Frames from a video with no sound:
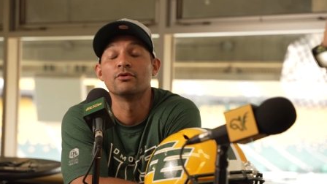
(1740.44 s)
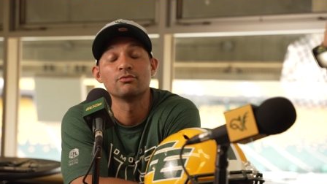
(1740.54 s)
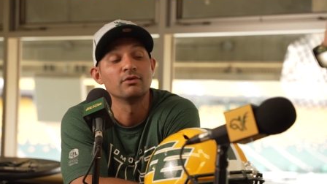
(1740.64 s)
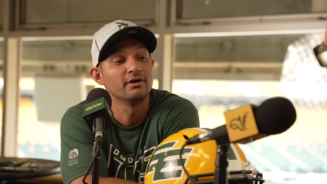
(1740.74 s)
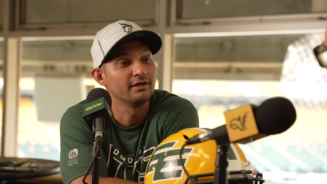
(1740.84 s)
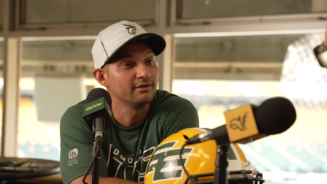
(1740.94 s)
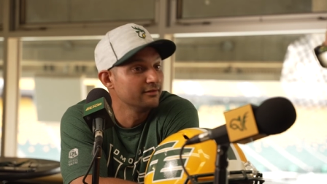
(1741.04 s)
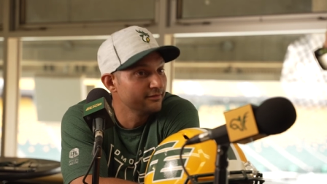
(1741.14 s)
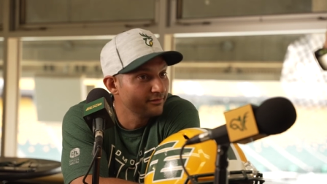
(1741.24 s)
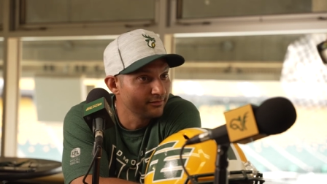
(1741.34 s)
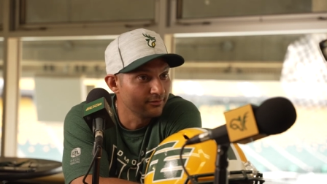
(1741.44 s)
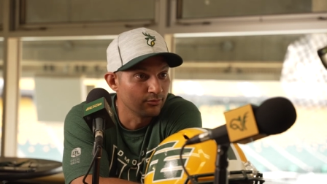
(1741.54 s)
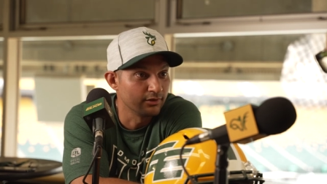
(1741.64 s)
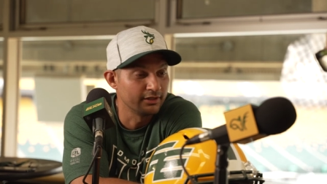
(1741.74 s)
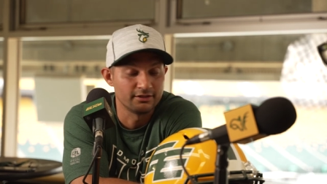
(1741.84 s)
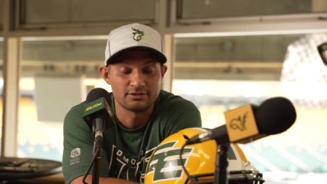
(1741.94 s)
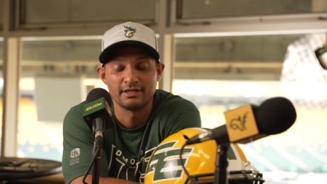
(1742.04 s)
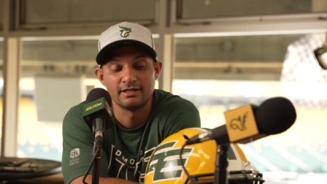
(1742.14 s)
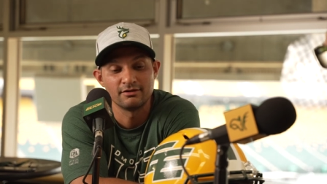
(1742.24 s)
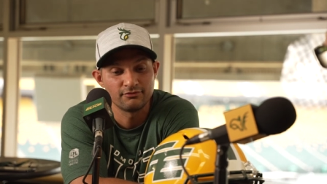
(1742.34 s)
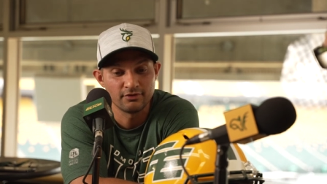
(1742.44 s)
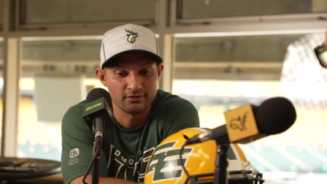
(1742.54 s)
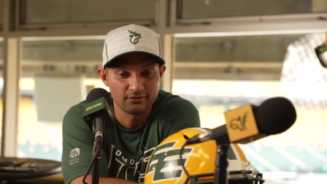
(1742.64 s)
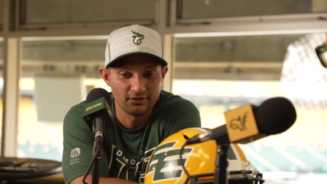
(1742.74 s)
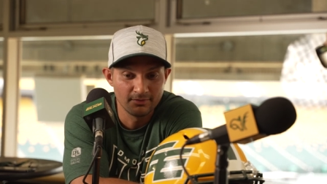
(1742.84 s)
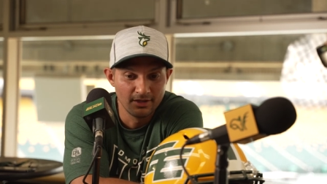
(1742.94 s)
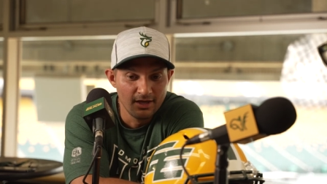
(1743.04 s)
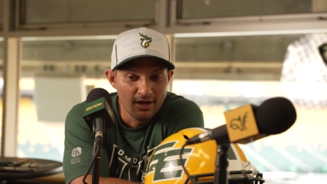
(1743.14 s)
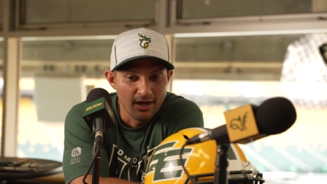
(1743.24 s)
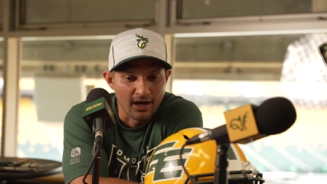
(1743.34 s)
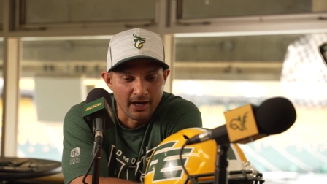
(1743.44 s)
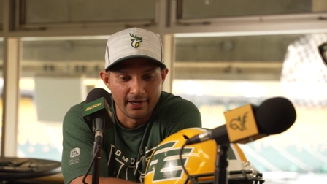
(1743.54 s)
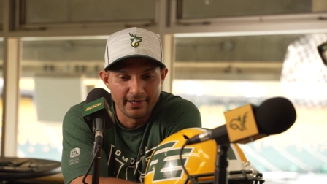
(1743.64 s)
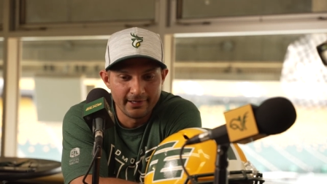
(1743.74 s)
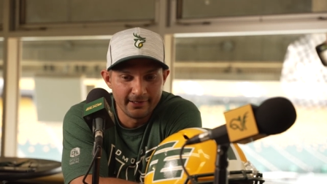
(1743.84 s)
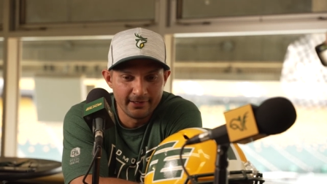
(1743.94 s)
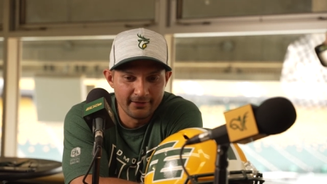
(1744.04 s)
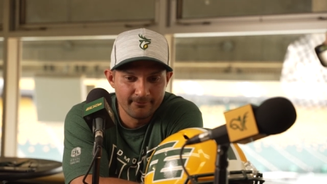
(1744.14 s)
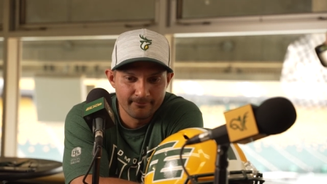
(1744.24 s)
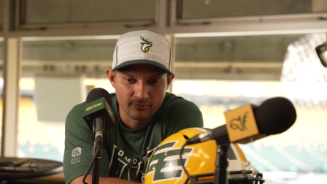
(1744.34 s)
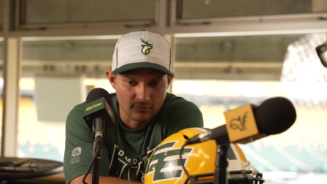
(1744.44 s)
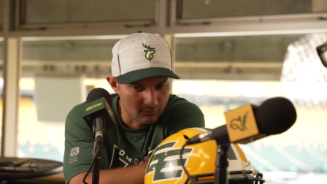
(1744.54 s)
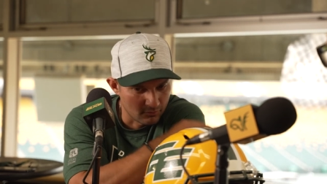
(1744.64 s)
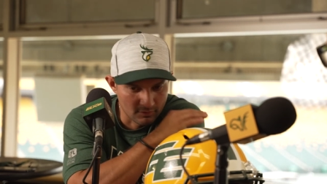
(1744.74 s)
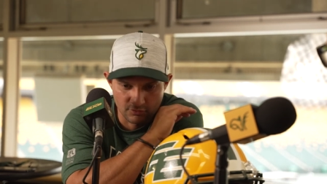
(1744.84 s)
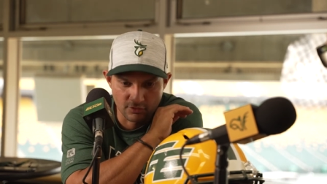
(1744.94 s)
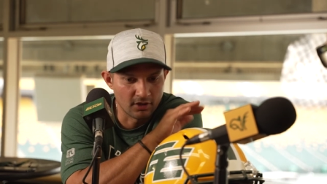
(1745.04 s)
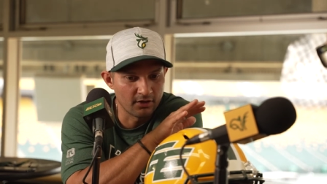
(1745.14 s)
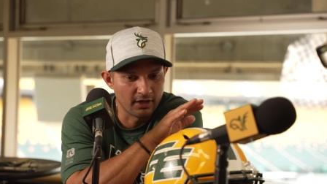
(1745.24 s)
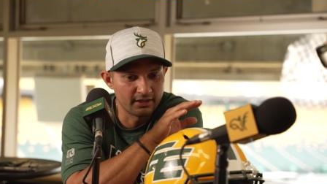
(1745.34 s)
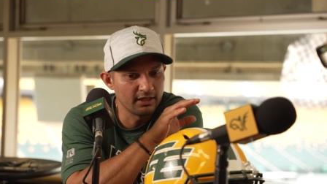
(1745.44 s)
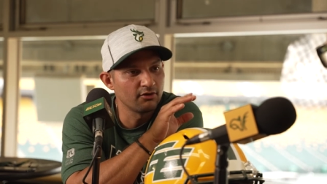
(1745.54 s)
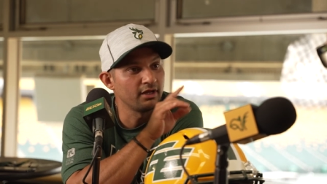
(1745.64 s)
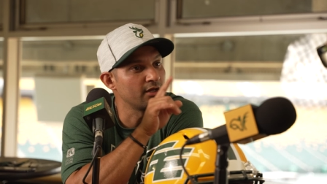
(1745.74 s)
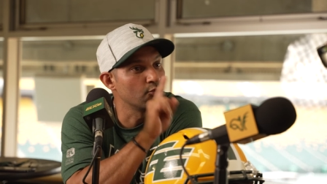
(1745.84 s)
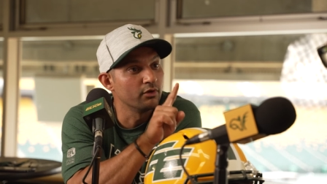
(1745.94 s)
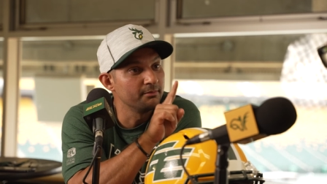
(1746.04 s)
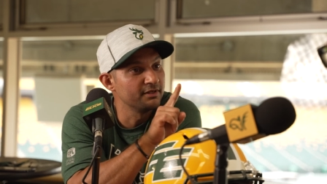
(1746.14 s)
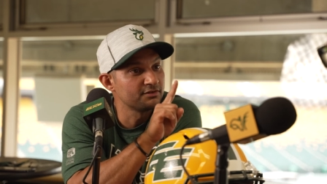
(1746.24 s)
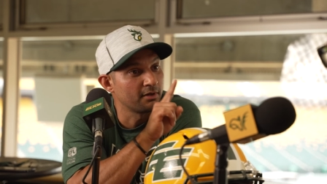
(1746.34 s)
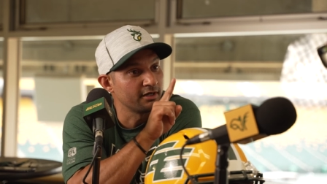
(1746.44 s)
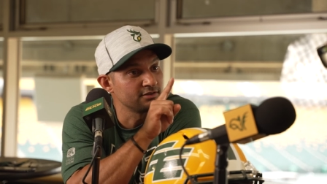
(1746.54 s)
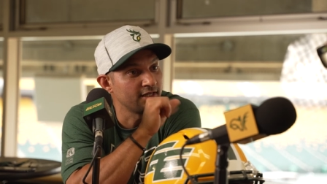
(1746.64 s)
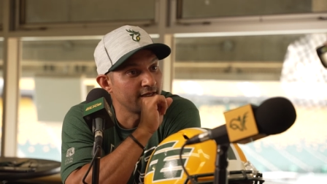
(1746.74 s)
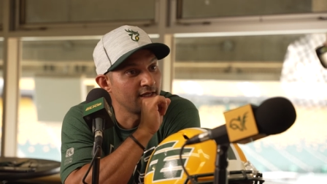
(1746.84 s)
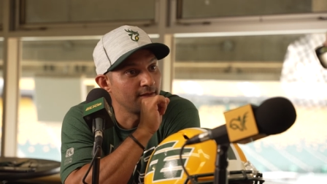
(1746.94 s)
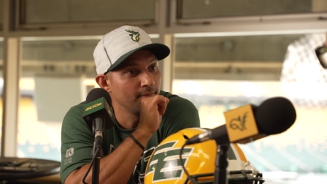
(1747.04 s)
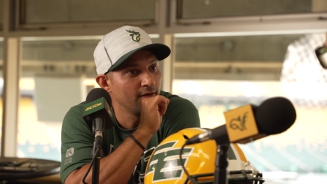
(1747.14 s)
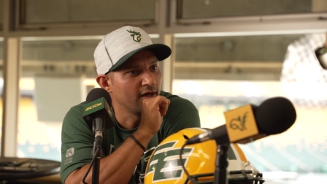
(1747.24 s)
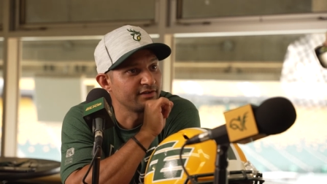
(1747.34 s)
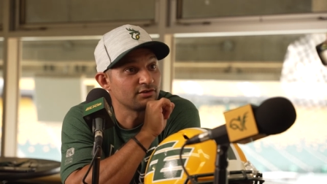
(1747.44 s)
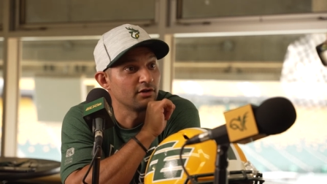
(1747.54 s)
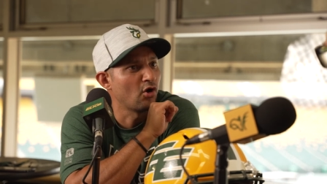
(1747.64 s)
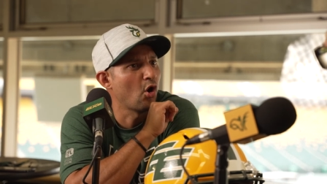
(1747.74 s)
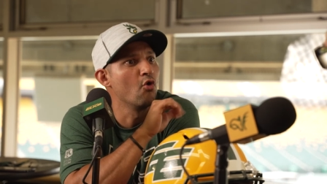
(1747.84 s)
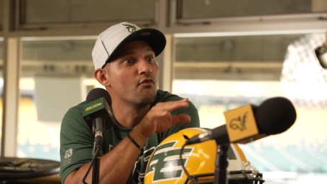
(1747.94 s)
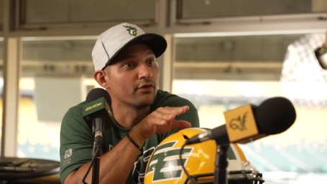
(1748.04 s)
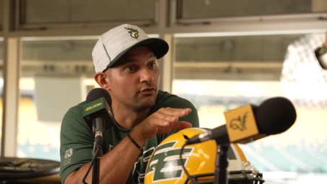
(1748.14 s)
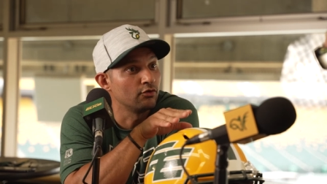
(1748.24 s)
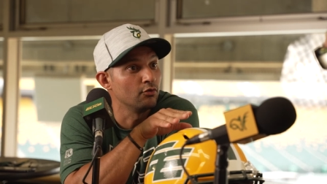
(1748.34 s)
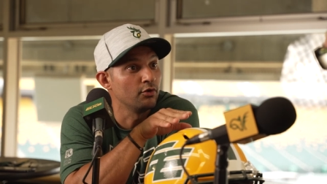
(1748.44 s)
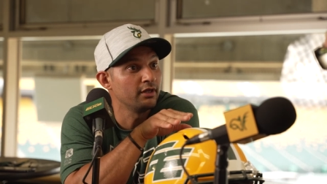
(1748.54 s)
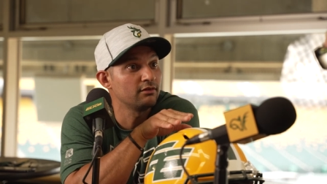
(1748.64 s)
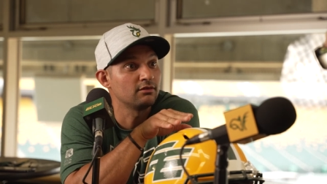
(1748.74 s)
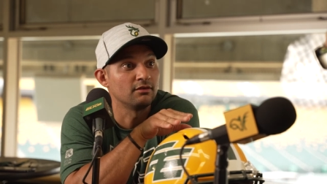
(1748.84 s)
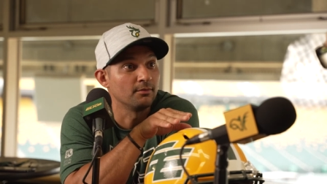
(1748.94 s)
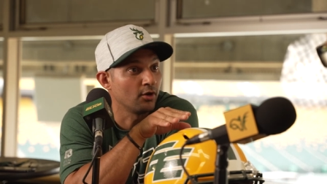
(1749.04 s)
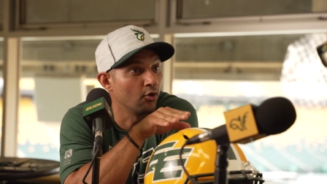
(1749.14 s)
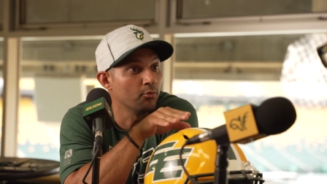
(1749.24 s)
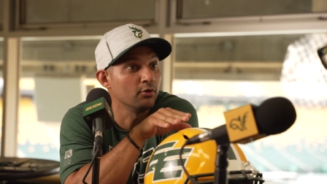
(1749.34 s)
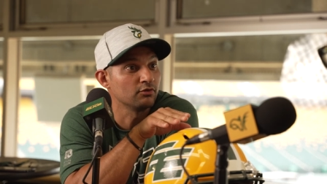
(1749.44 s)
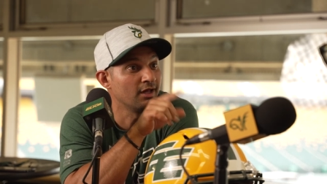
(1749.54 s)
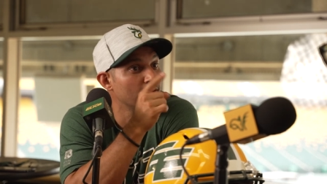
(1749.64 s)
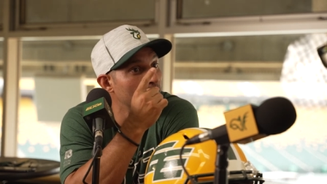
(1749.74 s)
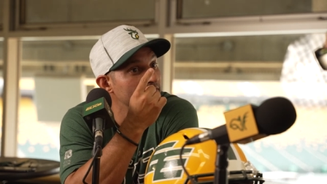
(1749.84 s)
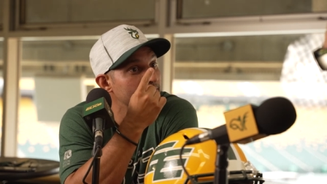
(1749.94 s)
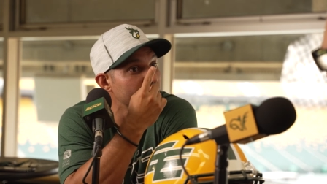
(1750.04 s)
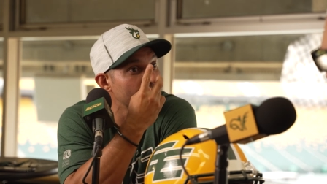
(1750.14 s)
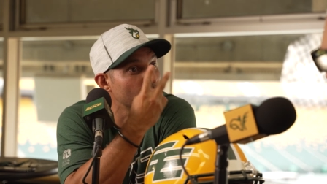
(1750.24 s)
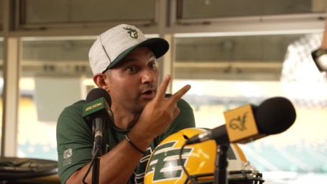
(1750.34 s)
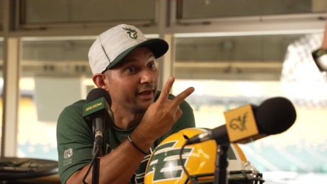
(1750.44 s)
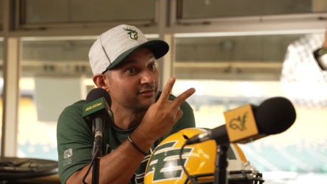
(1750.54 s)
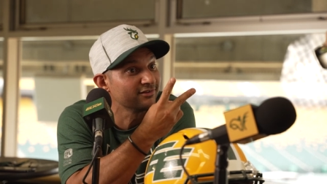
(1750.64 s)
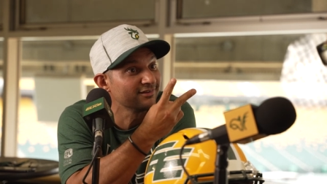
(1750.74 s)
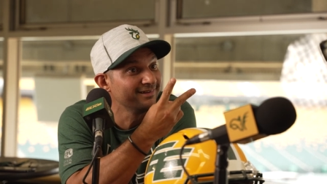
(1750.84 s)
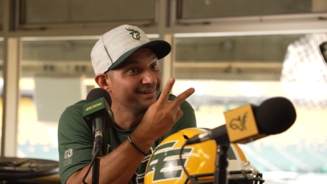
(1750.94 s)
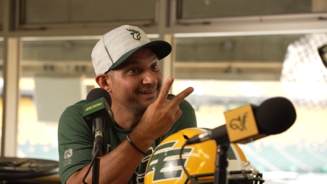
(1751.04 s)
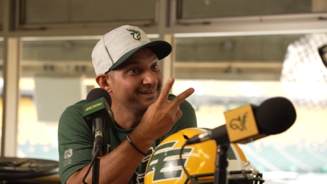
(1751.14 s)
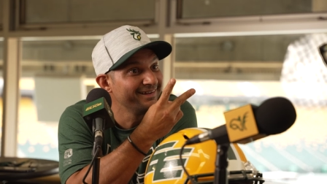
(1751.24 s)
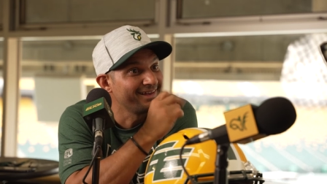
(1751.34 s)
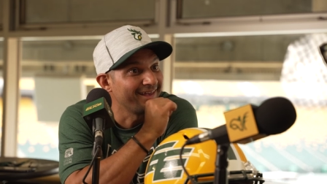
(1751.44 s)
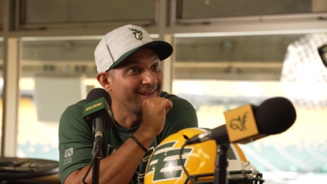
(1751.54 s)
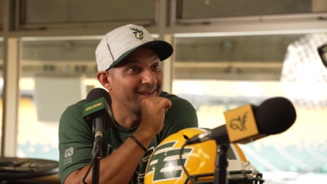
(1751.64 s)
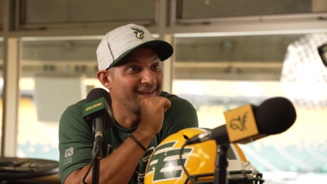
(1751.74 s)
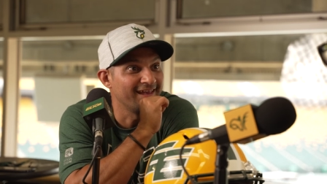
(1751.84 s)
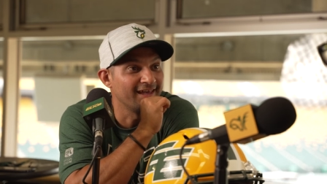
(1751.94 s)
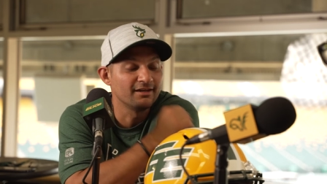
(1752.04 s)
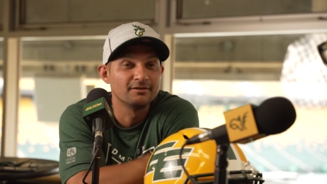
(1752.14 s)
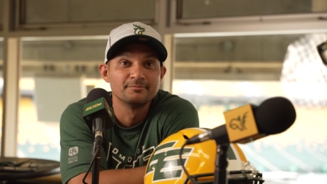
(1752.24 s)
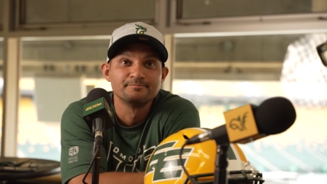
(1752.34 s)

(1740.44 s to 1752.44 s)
it was 1-ish, right? I was falling asleep. I start out, I think I only had one miss prior to that game. I start 0-for-2, hit the goalpost not once but twice. And